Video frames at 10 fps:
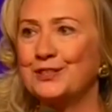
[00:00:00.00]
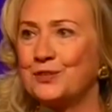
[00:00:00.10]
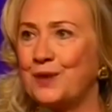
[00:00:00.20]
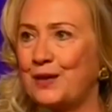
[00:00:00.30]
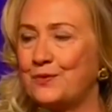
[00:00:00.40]

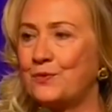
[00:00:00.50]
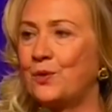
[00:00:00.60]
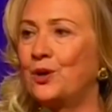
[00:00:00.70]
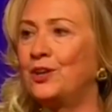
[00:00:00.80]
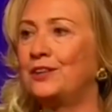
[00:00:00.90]
Hillary Clinton
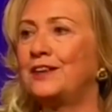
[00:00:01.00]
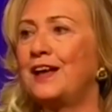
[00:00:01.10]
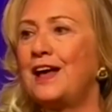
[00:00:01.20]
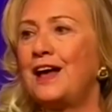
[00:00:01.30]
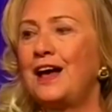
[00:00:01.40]
gets the White
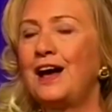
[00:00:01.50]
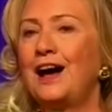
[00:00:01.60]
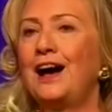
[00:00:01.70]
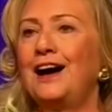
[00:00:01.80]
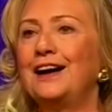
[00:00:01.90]
House,
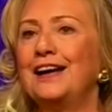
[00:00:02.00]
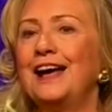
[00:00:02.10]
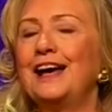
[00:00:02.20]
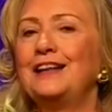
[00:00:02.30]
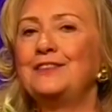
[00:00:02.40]
uh,
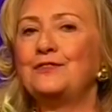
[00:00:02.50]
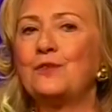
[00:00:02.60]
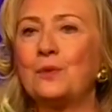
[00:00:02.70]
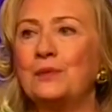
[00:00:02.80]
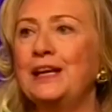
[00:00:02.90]
what is she going to
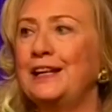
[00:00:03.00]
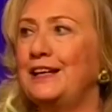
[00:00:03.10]
do about the